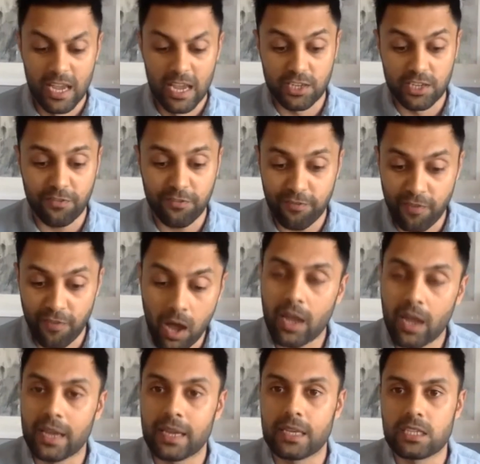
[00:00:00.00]
to
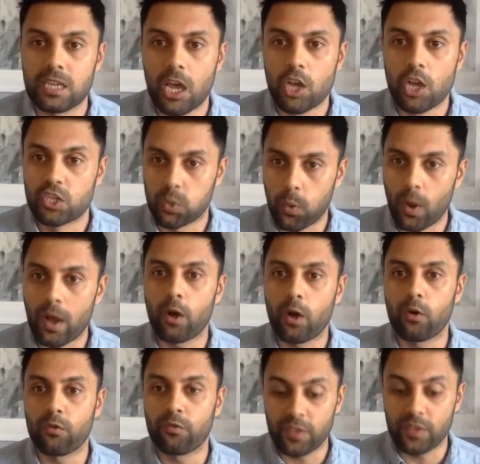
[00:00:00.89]
find
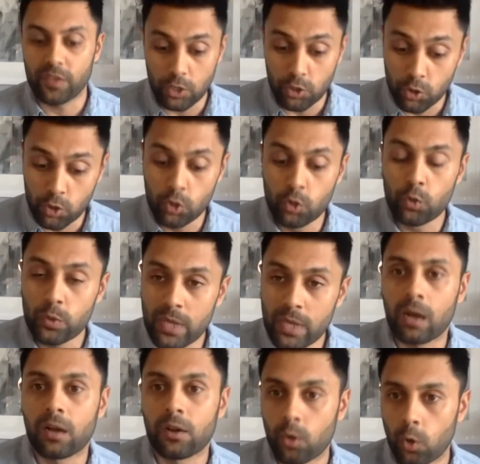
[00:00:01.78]
12 new
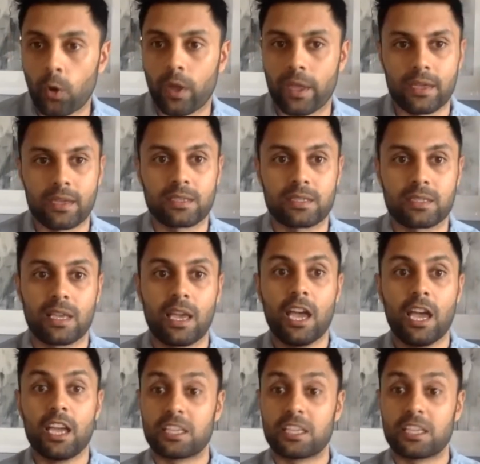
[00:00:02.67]
young lawyers